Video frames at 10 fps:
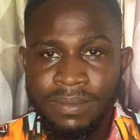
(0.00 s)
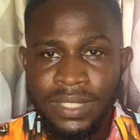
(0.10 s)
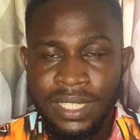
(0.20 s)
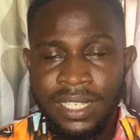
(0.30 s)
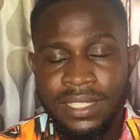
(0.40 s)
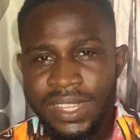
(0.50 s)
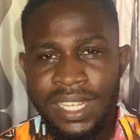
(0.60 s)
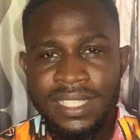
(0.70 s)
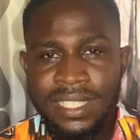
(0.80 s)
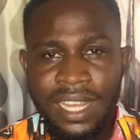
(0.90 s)
create
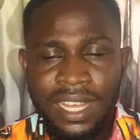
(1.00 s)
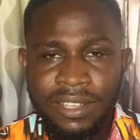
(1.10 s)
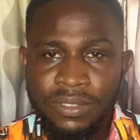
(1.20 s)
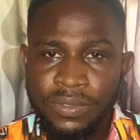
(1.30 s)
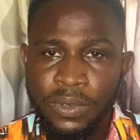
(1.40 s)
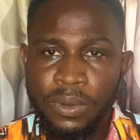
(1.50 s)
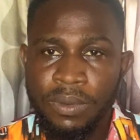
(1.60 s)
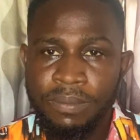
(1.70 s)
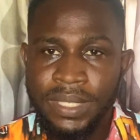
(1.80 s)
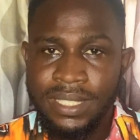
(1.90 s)
entity account for
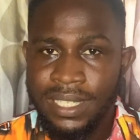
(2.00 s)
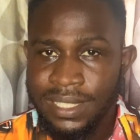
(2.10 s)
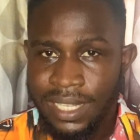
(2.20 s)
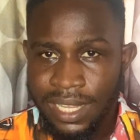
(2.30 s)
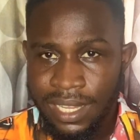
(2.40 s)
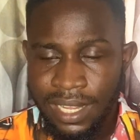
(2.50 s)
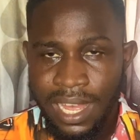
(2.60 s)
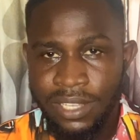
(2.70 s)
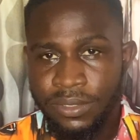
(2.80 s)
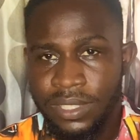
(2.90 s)
business A
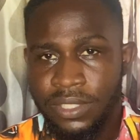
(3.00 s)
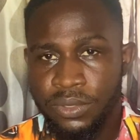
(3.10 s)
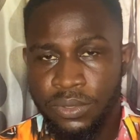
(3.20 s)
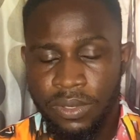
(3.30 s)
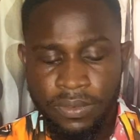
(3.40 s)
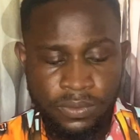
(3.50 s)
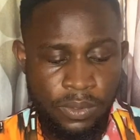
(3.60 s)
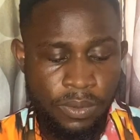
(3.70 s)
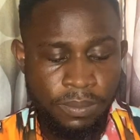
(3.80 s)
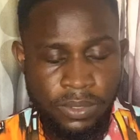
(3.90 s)
and use it to run
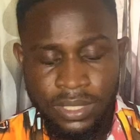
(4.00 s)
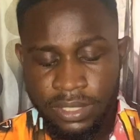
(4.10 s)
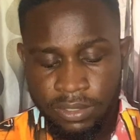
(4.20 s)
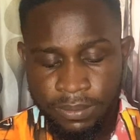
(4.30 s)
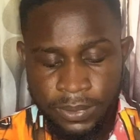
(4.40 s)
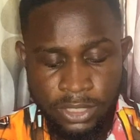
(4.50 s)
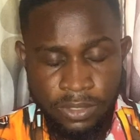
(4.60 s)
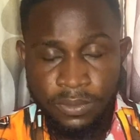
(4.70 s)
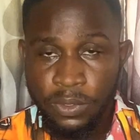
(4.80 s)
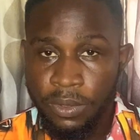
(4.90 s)
for post incorporation
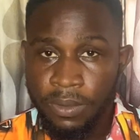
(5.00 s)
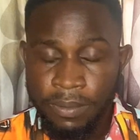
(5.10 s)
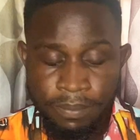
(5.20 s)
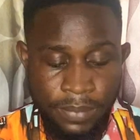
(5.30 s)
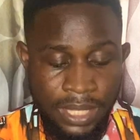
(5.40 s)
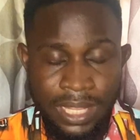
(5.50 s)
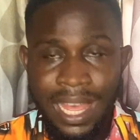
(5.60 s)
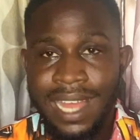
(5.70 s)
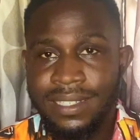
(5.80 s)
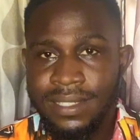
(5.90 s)
for B
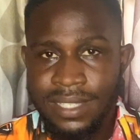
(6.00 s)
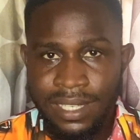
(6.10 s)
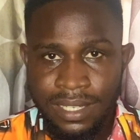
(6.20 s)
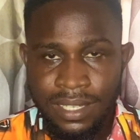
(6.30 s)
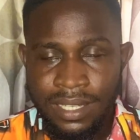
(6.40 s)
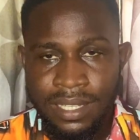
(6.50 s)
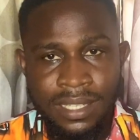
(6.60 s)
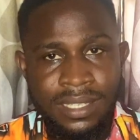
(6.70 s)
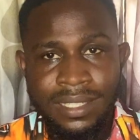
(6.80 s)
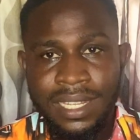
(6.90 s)
and C.
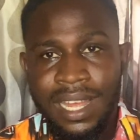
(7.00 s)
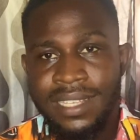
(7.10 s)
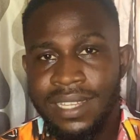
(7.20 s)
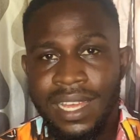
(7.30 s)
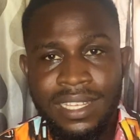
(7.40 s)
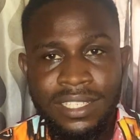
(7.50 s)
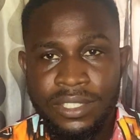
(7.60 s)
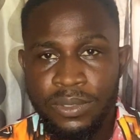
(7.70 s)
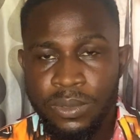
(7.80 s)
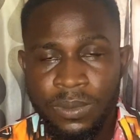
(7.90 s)
The answer is
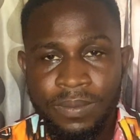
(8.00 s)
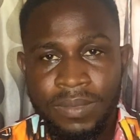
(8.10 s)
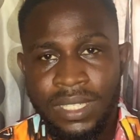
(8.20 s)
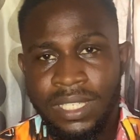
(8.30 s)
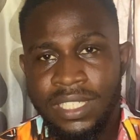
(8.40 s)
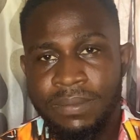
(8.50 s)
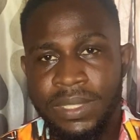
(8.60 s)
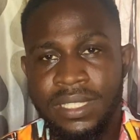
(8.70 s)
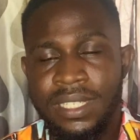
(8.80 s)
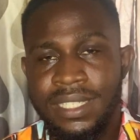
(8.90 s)
no. Each
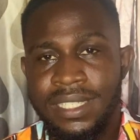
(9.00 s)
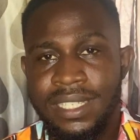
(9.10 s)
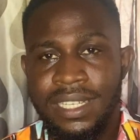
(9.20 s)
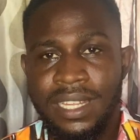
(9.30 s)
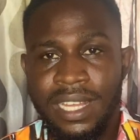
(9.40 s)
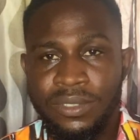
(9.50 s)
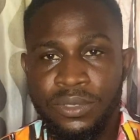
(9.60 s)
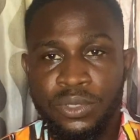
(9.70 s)
business is entitled